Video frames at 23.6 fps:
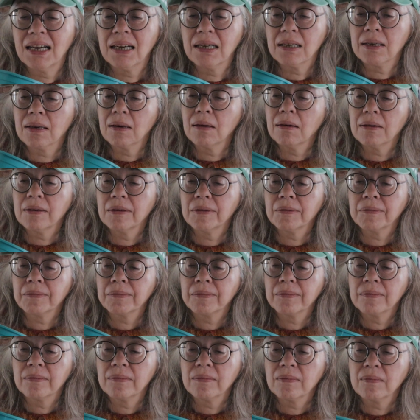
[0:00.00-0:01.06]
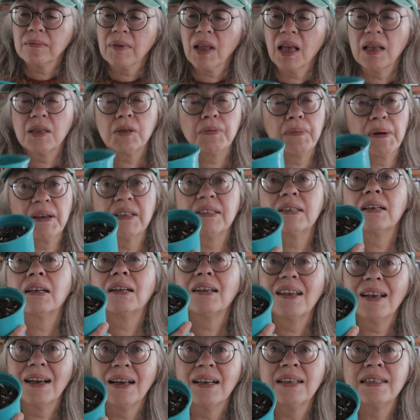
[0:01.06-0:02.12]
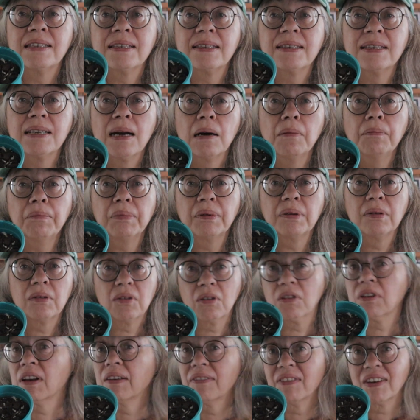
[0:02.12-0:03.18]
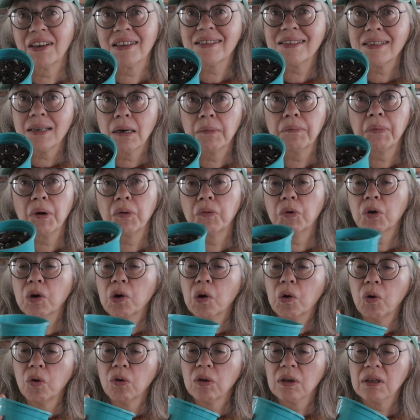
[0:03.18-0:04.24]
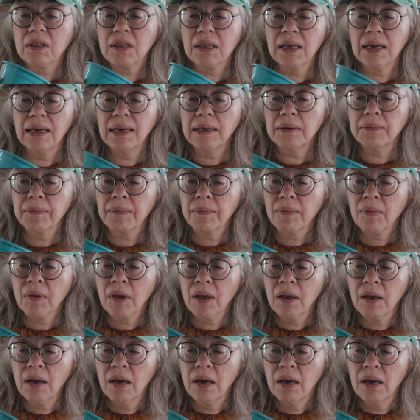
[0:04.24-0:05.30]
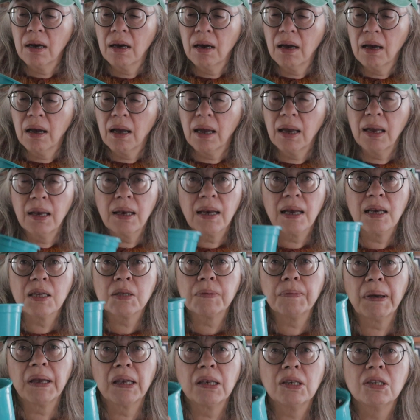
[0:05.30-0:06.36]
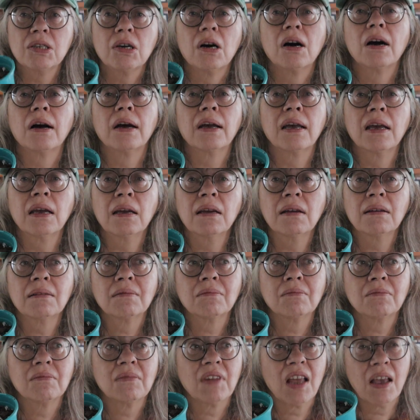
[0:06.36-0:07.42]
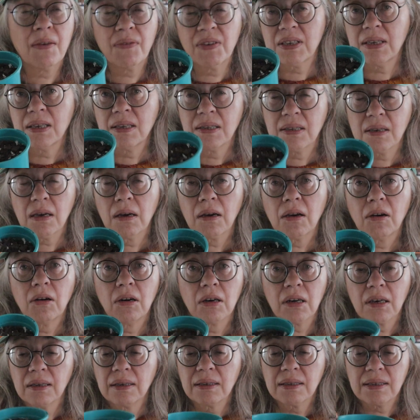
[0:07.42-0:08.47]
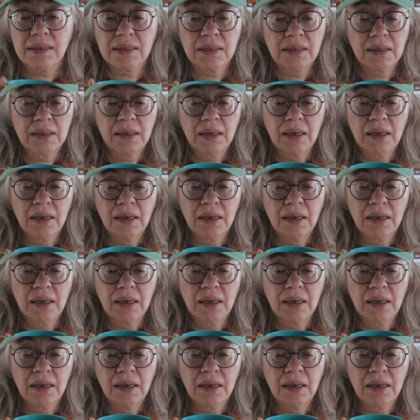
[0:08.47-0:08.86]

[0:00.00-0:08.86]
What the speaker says: I know, it's basically a stump, not even a stump, I wouldn't call it that. It has been dying ever since I got it.